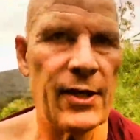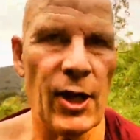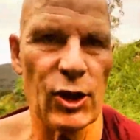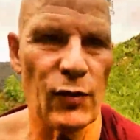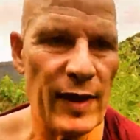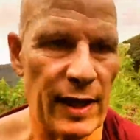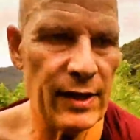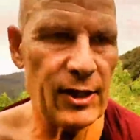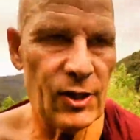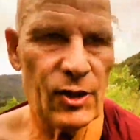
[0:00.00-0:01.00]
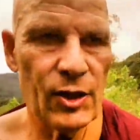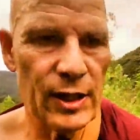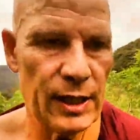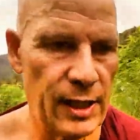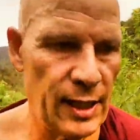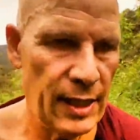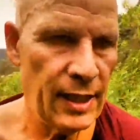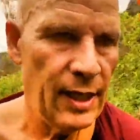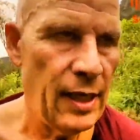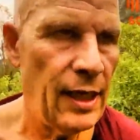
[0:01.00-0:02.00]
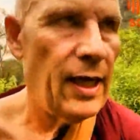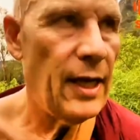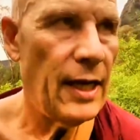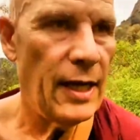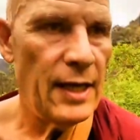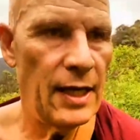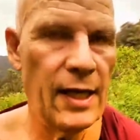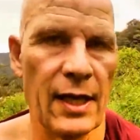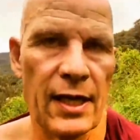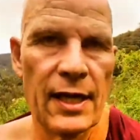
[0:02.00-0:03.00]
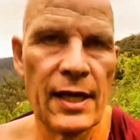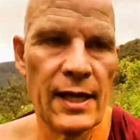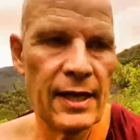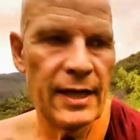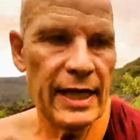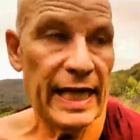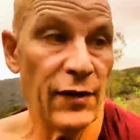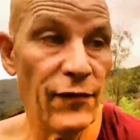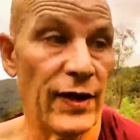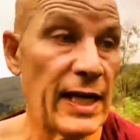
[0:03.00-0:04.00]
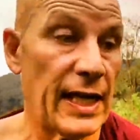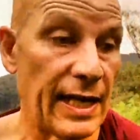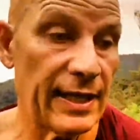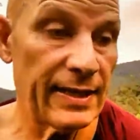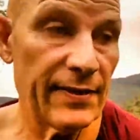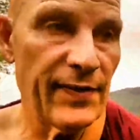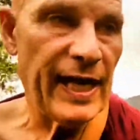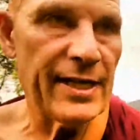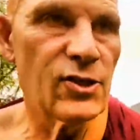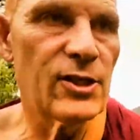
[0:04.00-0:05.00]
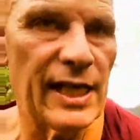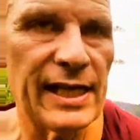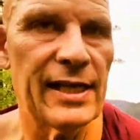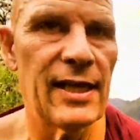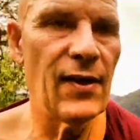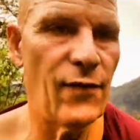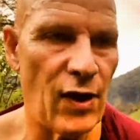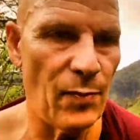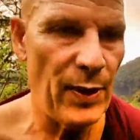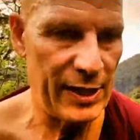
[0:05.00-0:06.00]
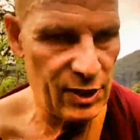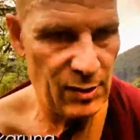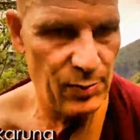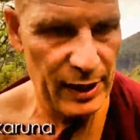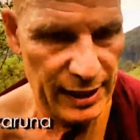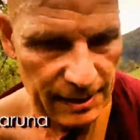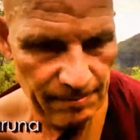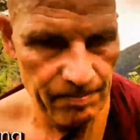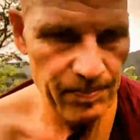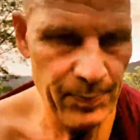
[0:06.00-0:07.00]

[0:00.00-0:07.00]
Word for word: and cultivating this uh, infinitely divine state of compassionate pity.